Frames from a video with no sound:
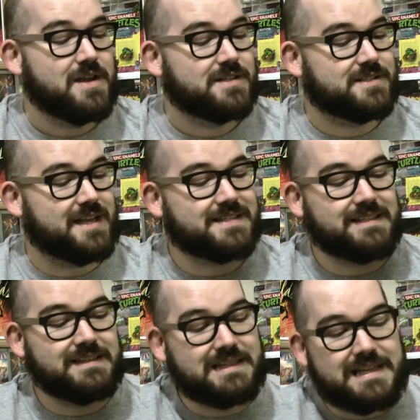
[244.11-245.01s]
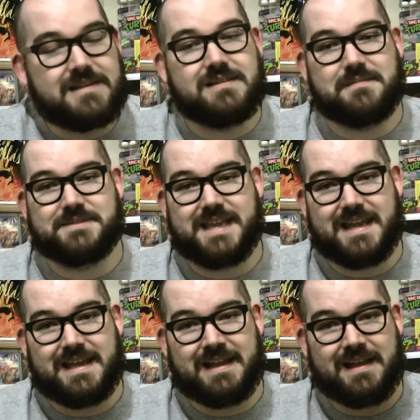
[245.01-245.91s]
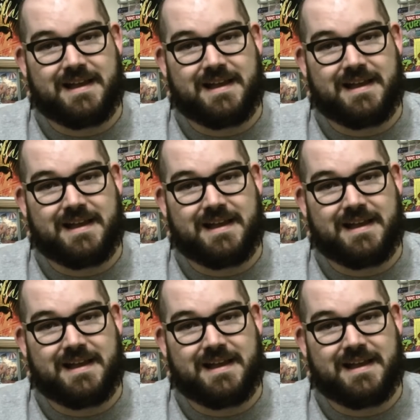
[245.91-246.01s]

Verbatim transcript: So that's a little upsetting.